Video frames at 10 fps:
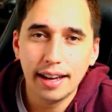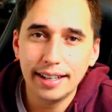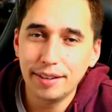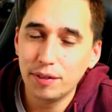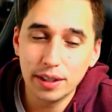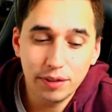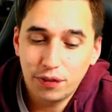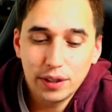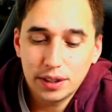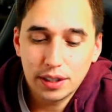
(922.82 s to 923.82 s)
even
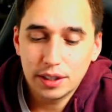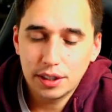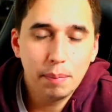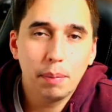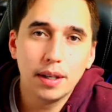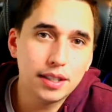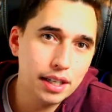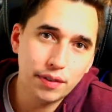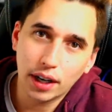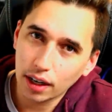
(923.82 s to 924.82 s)
if it's as simple as
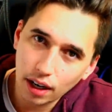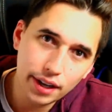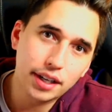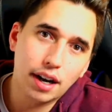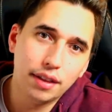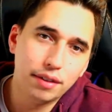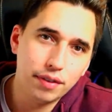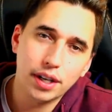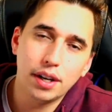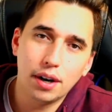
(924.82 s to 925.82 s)
leaving a like on the
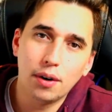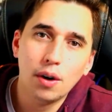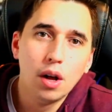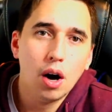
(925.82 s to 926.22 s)
video.